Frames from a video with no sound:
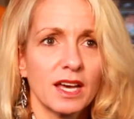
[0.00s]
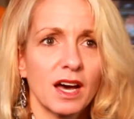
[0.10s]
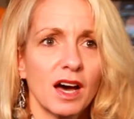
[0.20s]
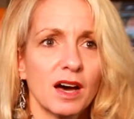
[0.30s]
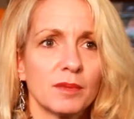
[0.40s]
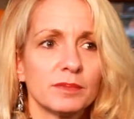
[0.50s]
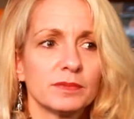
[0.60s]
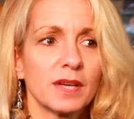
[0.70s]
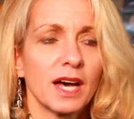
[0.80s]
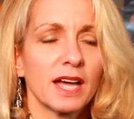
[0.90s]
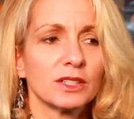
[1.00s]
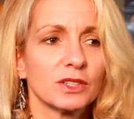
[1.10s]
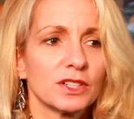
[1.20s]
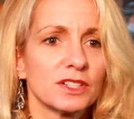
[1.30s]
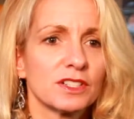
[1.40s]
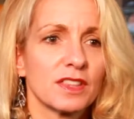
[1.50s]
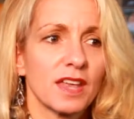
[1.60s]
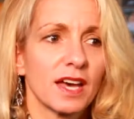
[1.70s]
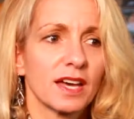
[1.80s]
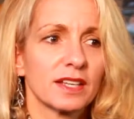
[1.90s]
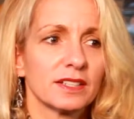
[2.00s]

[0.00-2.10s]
I learned that